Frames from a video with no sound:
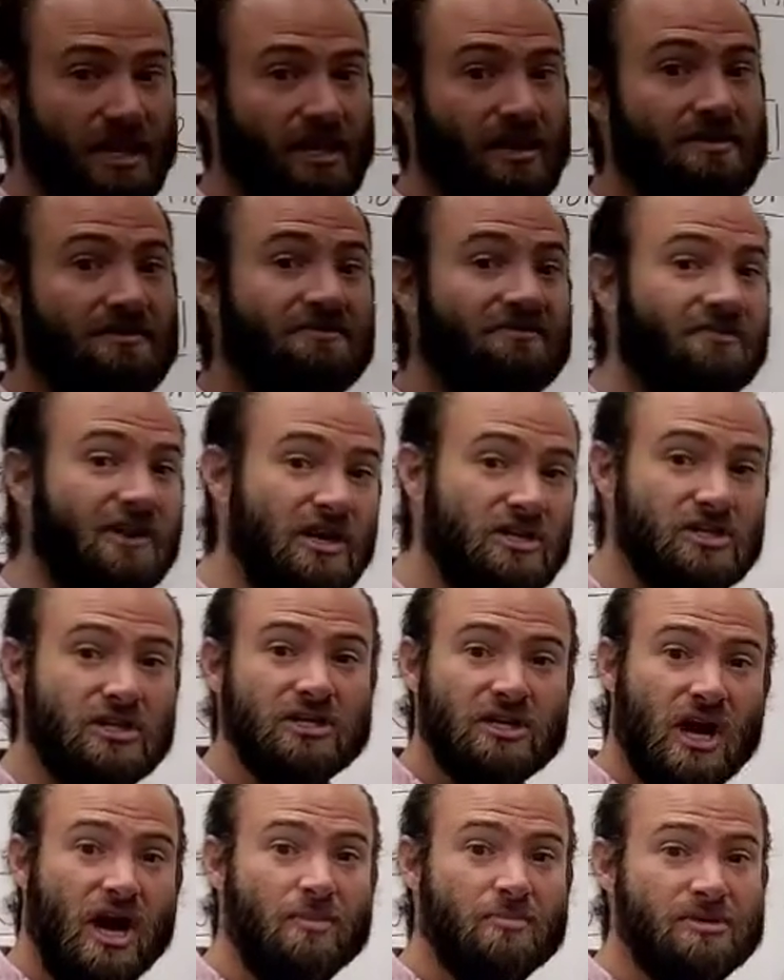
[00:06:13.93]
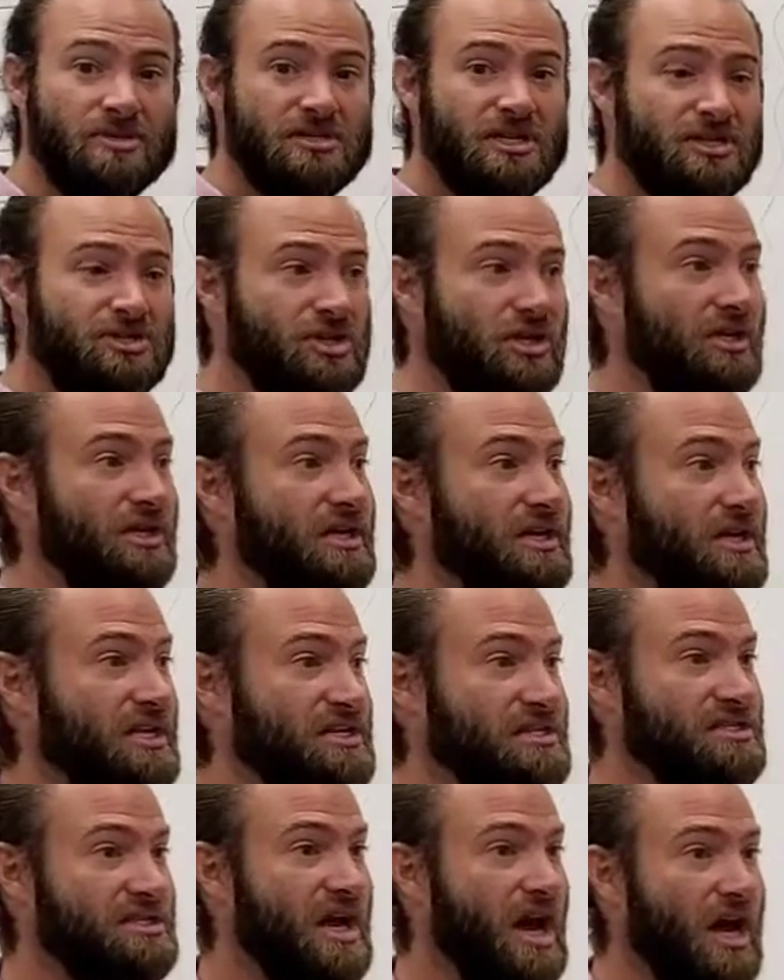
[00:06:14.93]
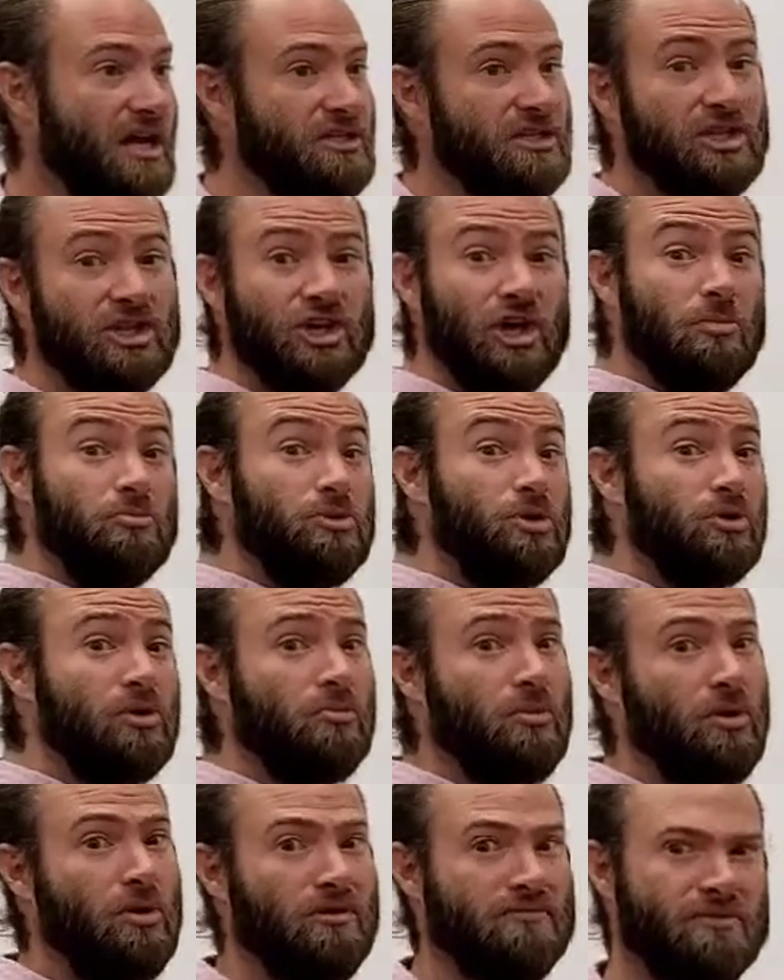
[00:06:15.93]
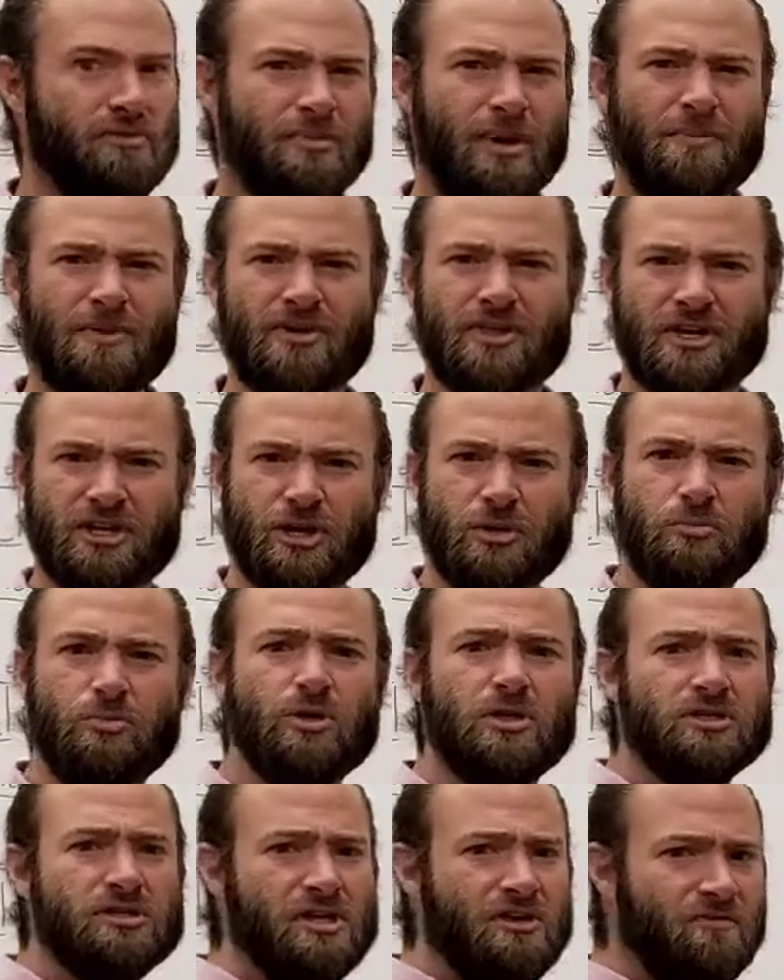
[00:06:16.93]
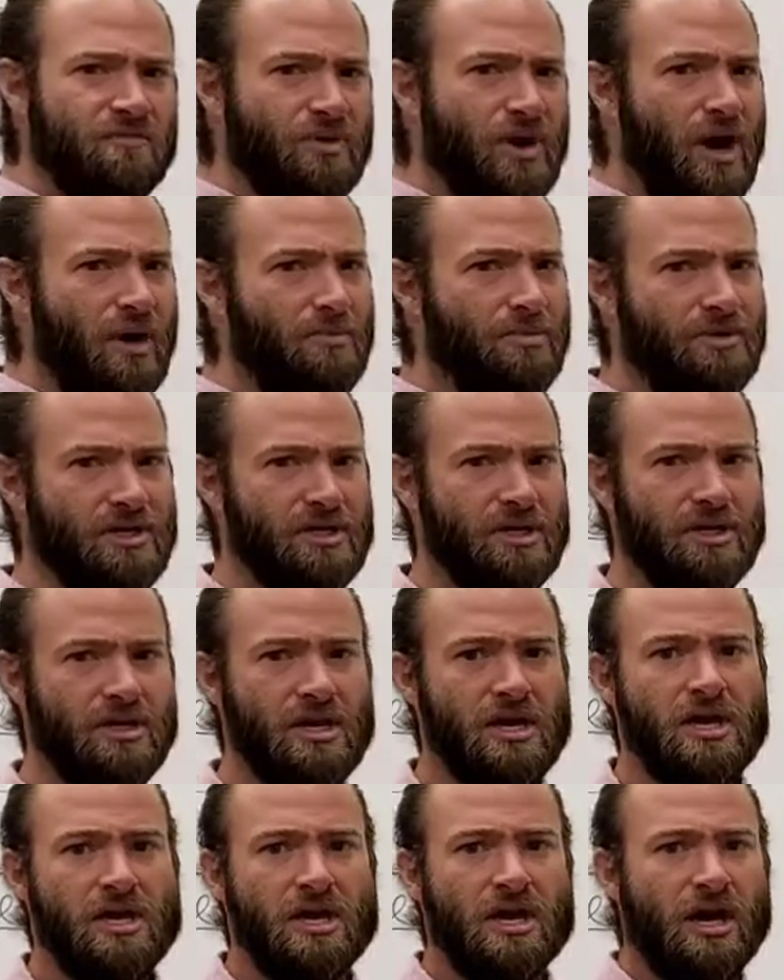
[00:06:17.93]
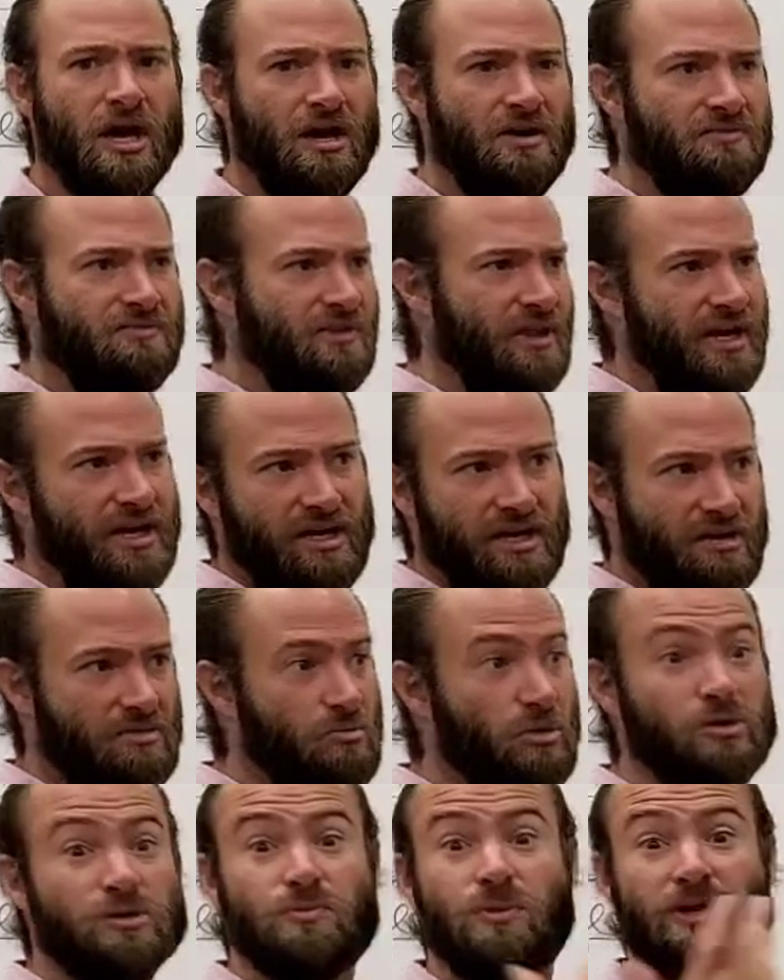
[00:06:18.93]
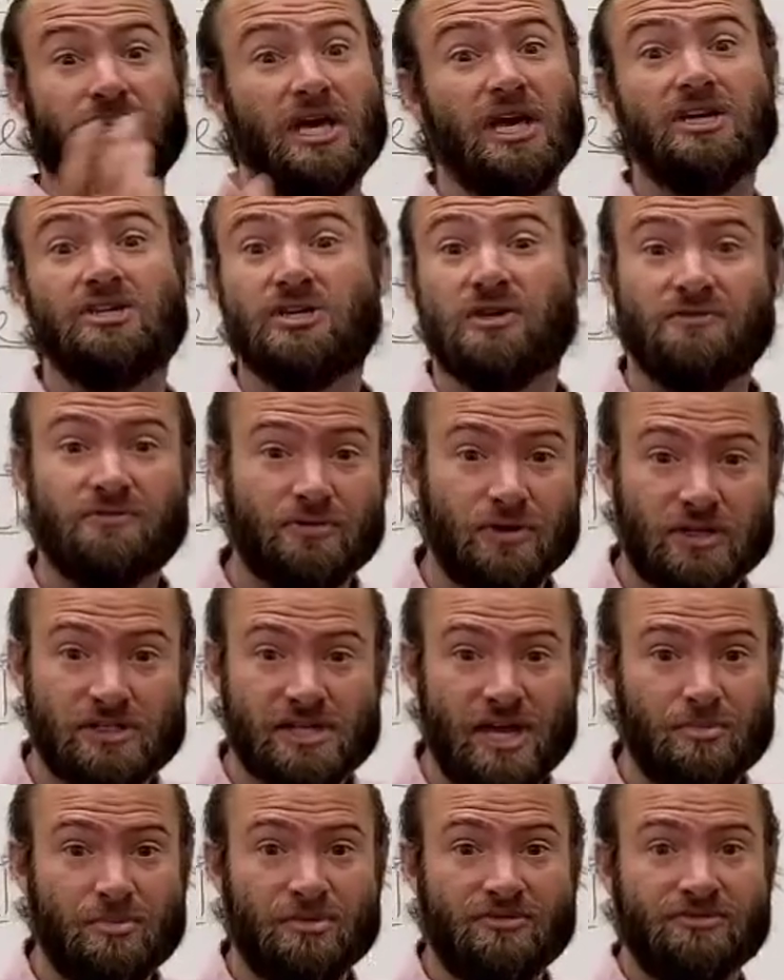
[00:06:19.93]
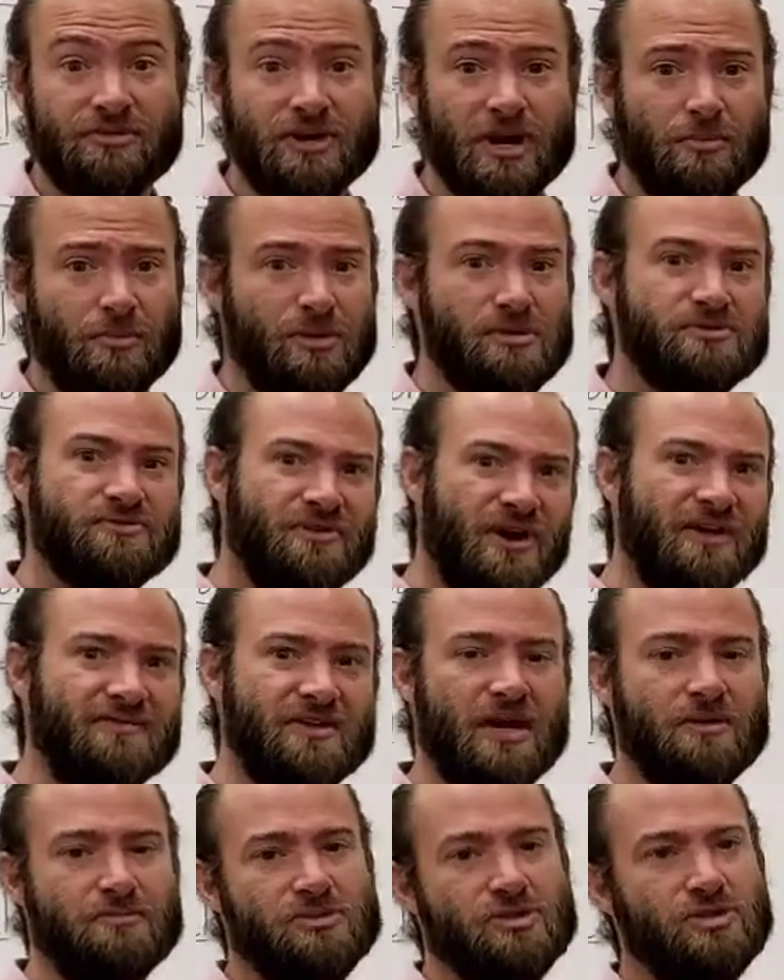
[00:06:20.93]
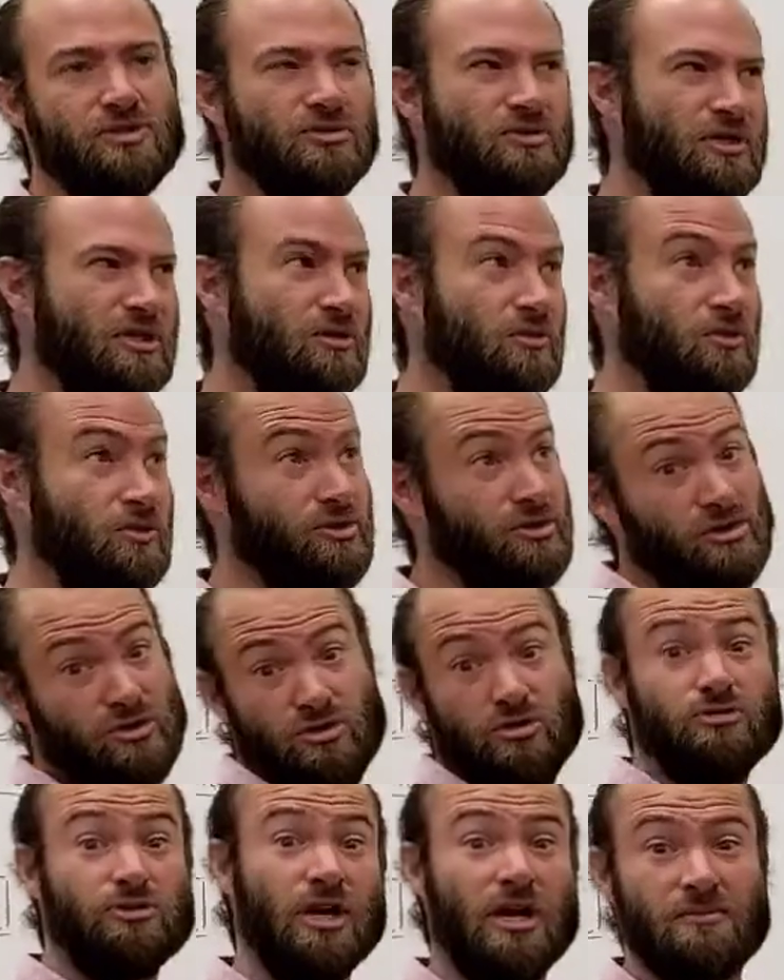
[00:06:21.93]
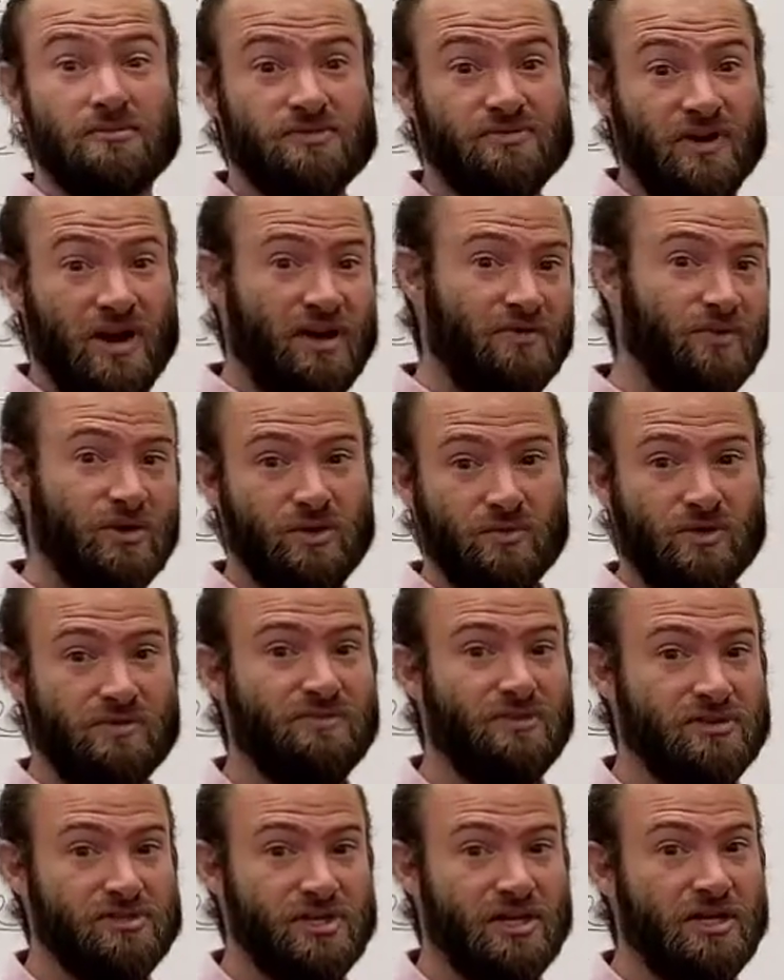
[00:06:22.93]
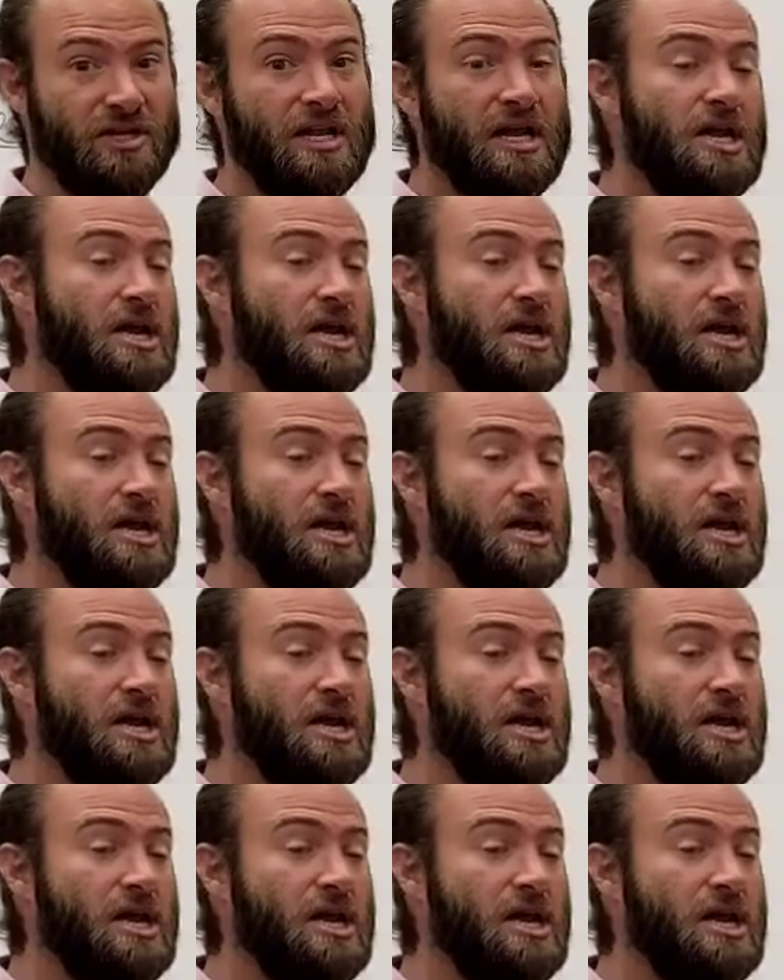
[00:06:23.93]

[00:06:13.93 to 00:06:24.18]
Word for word: that function composition is not commutable. If you remember the commutative property of like multiplication, for example, for numbers, 5 times 2 equals 2 times 5. We can reverse it.